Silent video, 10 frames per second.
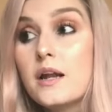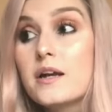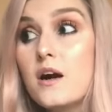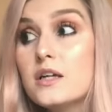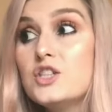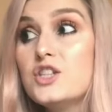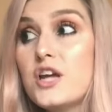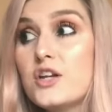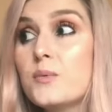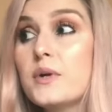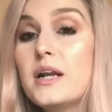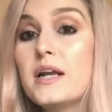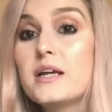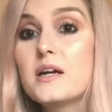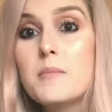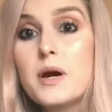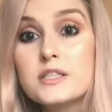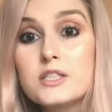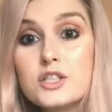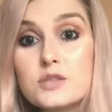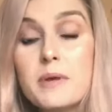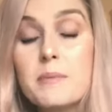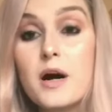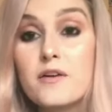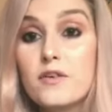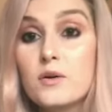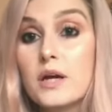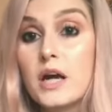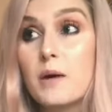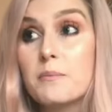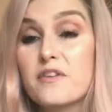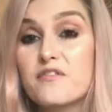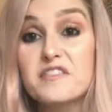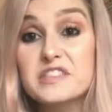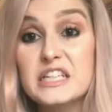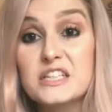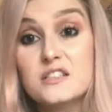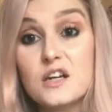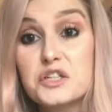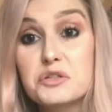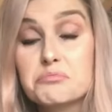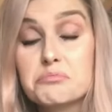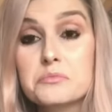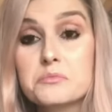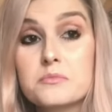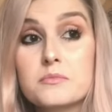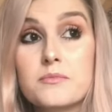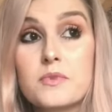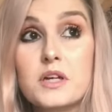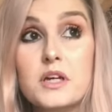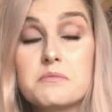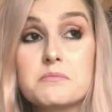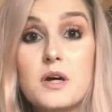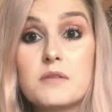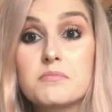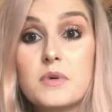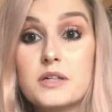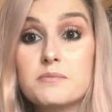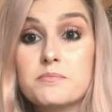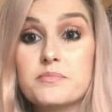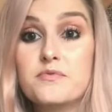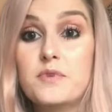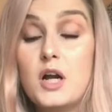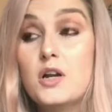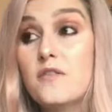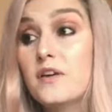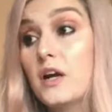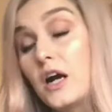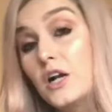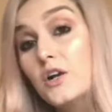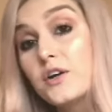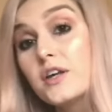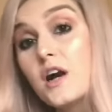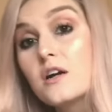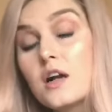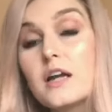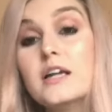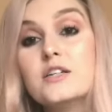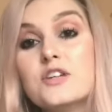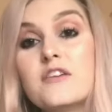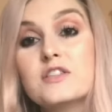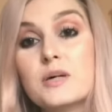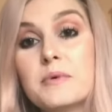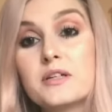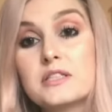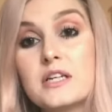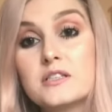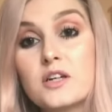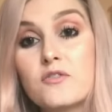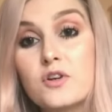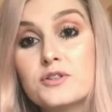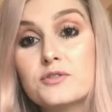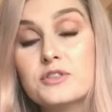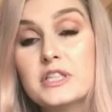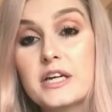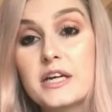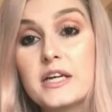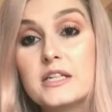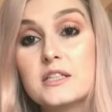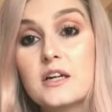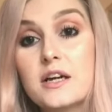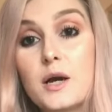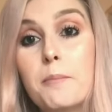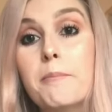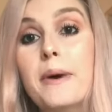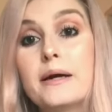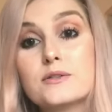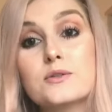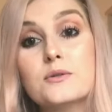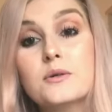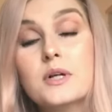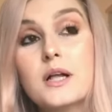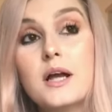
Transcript: Like, I genuinely, is it just me, but I feel like I'm like 15 inside. Like, I feel like I look young. Like, literally every time I go to Tesco for a lottery ticket, it is like a battle.